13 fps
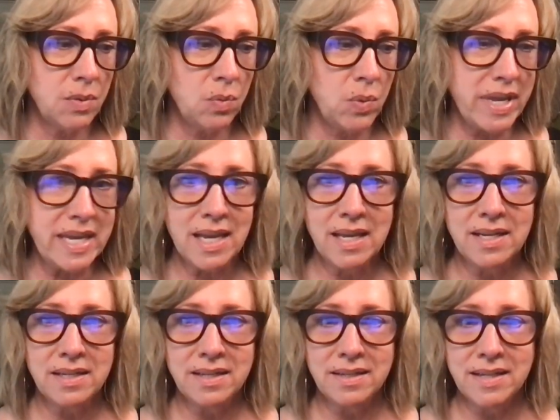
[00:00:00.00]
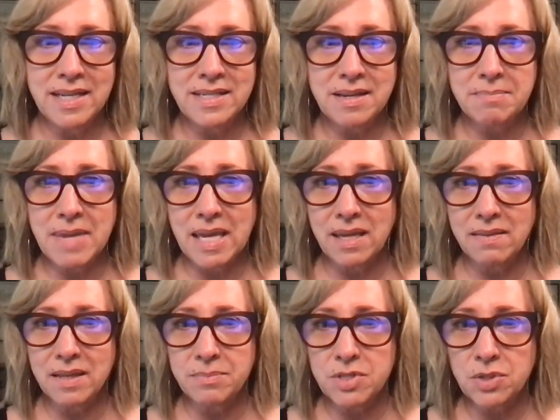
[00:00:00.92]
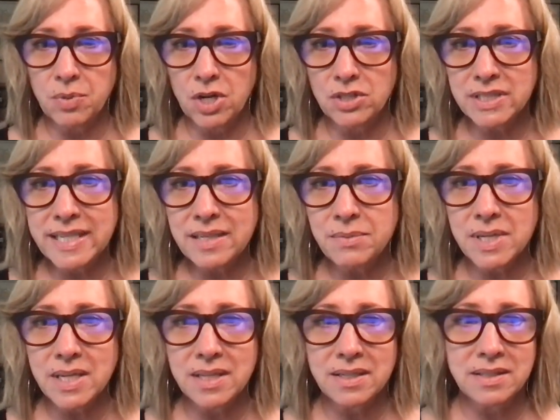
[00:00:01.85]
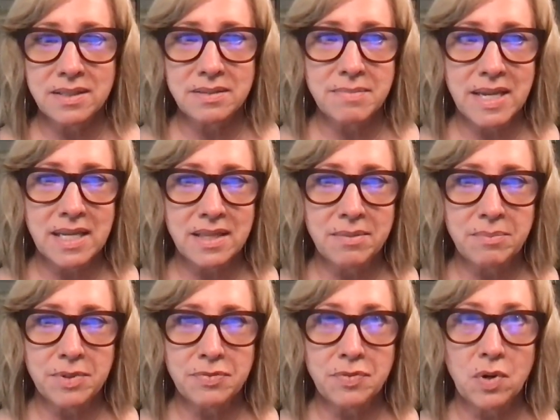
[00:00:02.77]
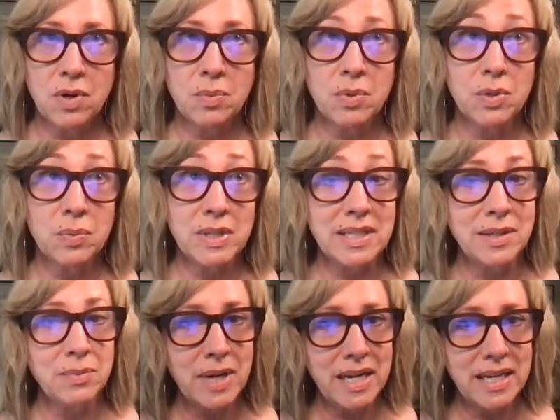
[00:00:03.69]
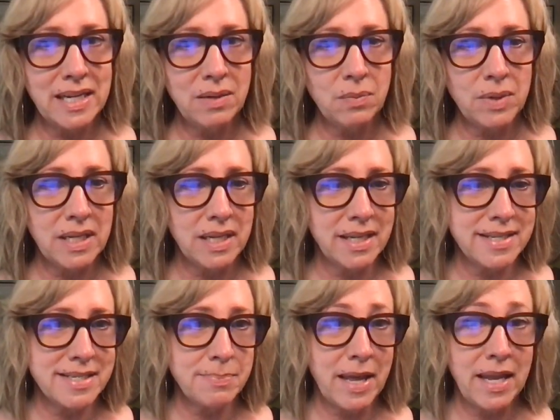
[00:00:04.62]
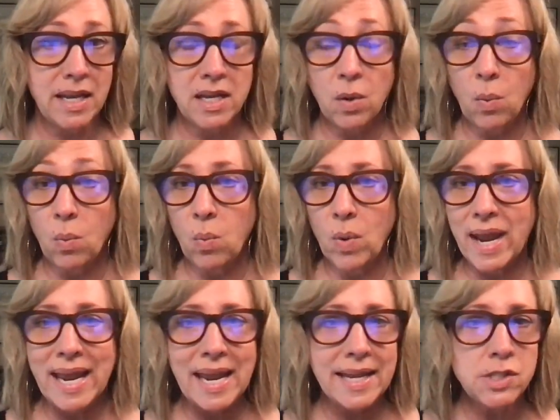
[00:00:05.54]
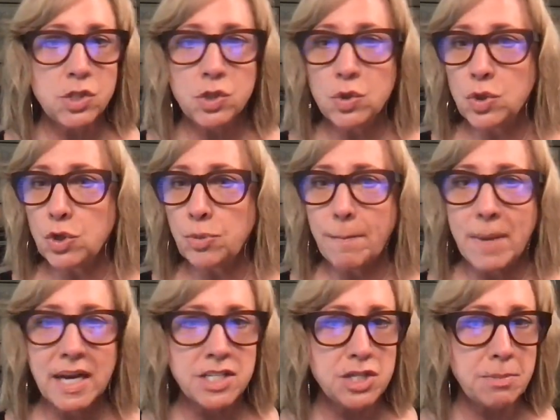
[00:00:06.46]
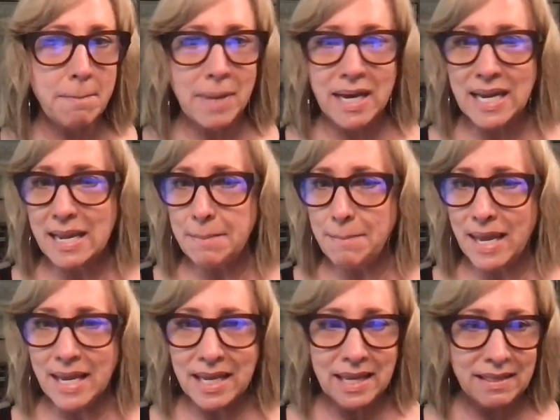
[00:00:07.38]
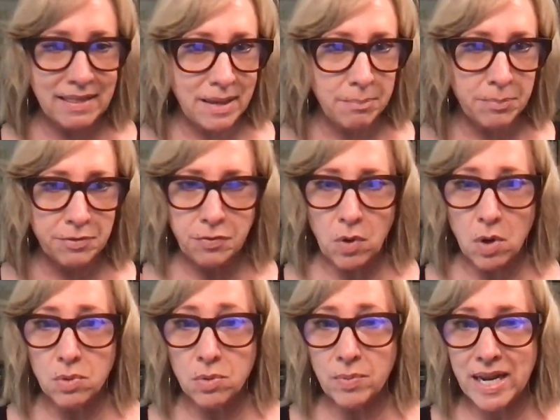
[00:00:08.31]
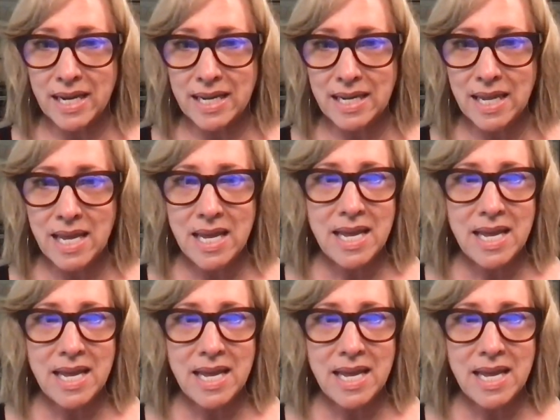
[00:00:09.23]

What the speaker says: we can end up making them too early. We can make them before we're really ready. We can spend way too much money making them before we're ready.